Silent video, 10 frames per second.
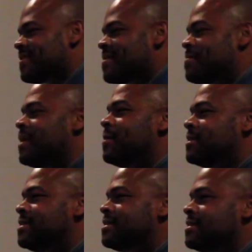But it was
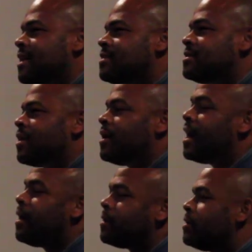just interesting on
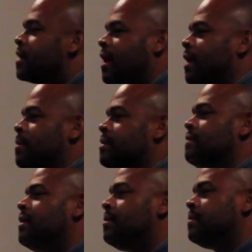how it all came and
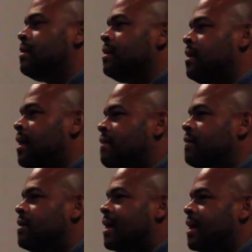developed, and I
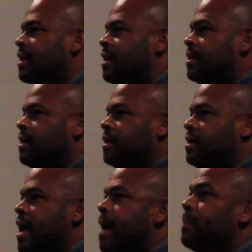felt like it
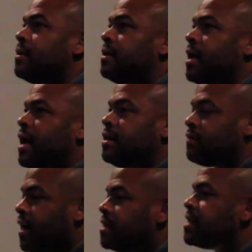happened at the
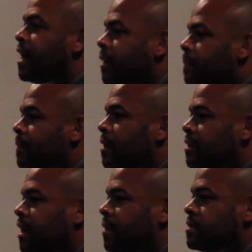right time
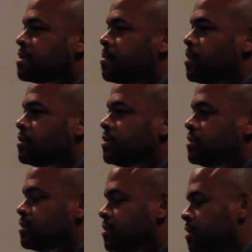that it was supposed to.
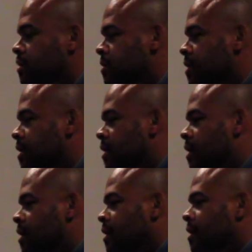So
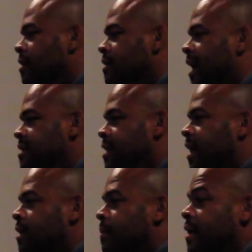that's
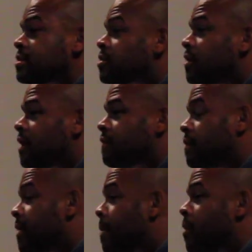kind of my story, and
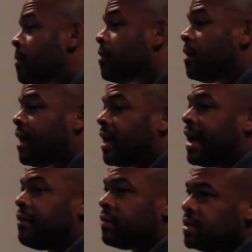from that moment on, I
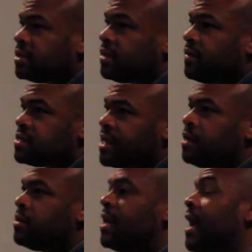got really serious, and I
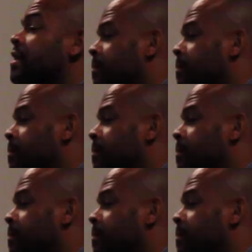knew that I had to